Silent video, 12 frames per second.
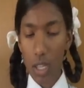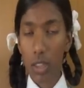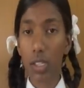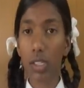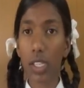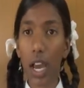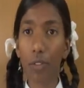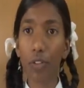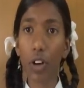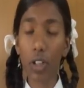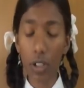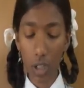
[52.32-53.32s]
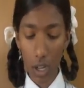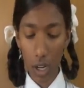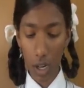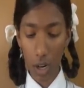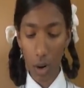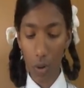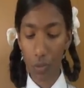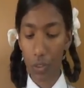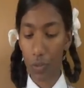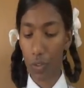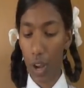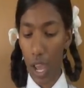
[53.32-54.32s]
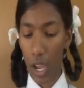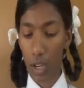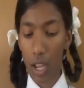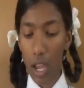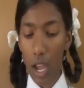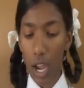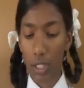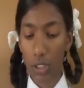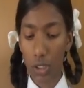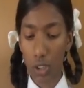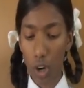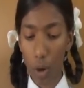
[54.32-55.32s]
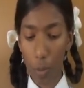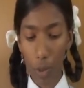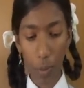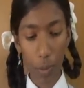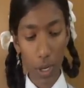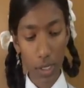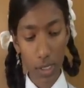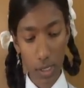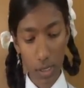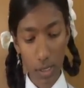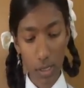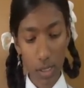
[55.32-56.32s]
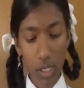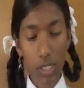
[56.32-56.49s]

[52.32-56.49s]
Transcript: The saffron color of the flag at the top represents